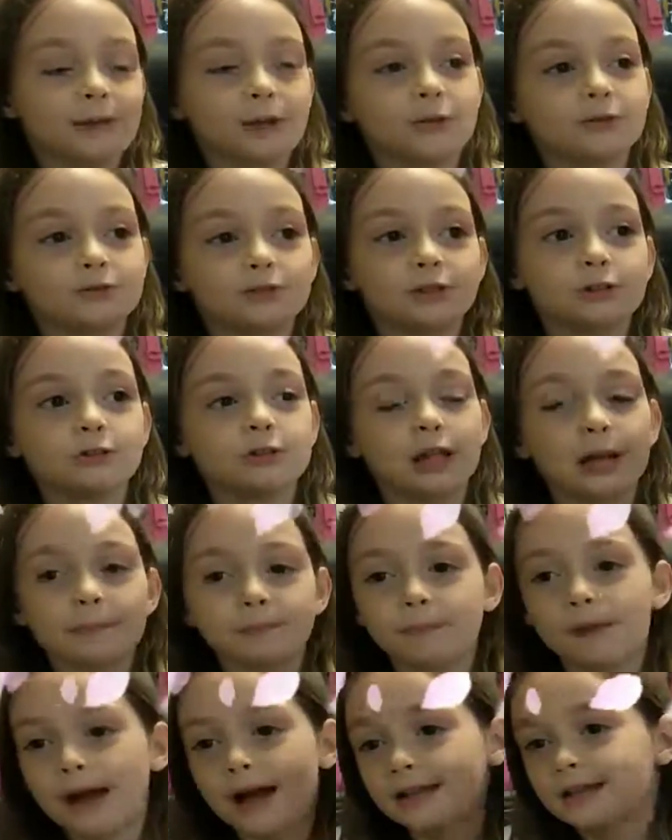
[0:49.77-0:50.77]
We don't do
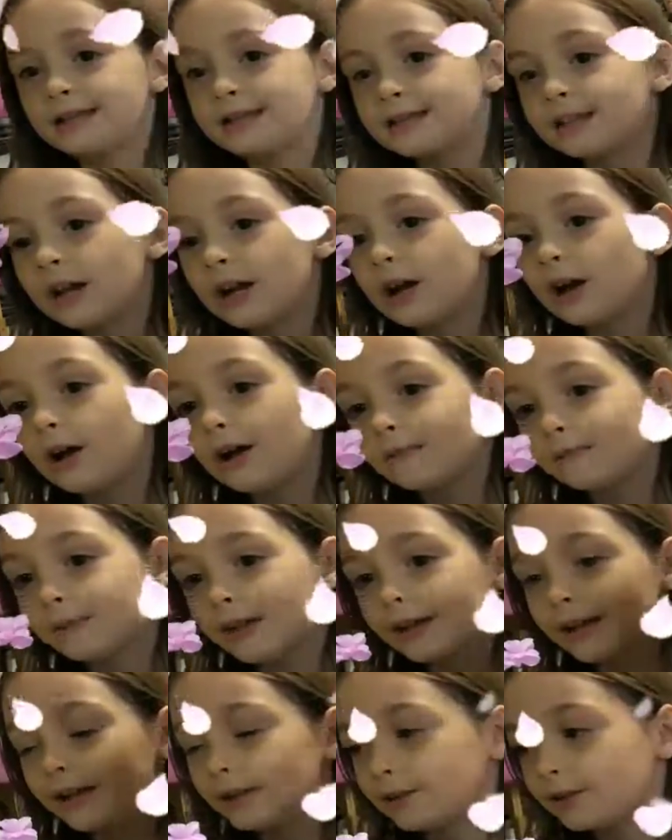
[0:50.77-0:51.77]
like bad stuff
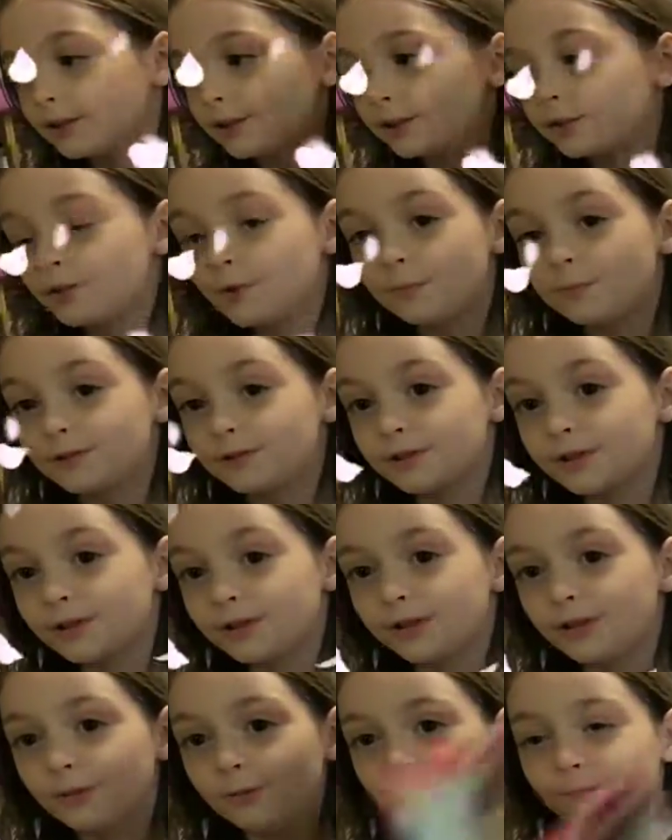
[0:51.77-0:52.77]
like other YouTubers
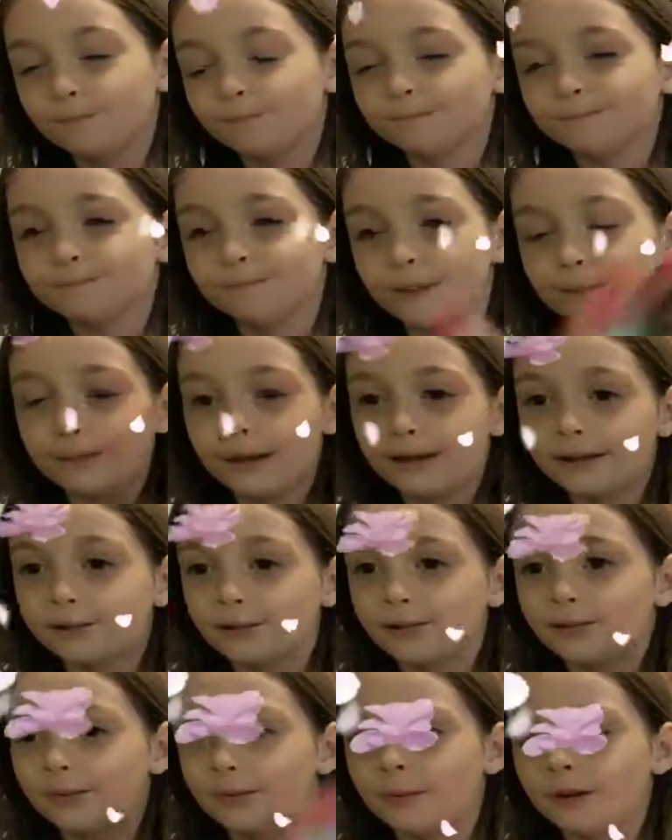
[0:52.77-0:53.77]
do, like bad
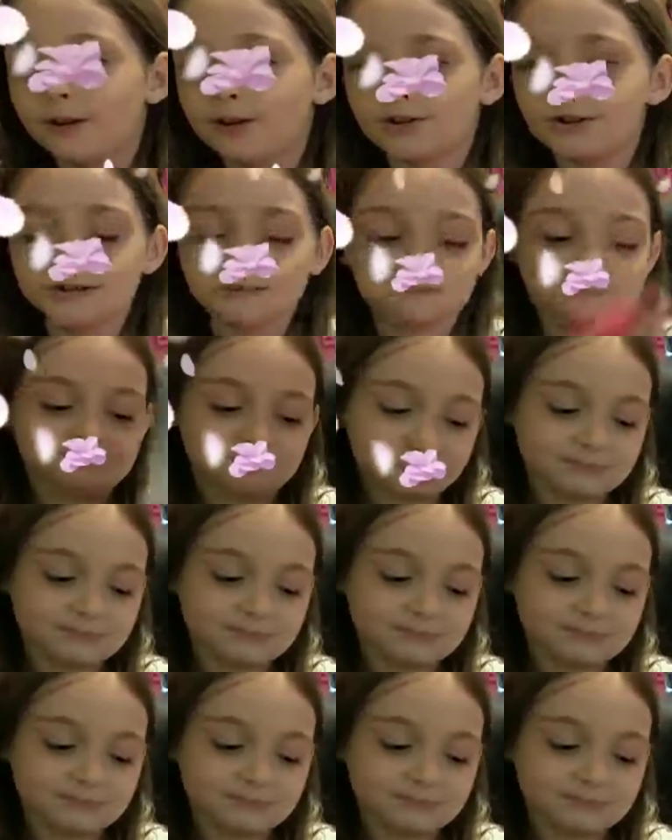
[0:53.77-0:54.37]
YouTubers.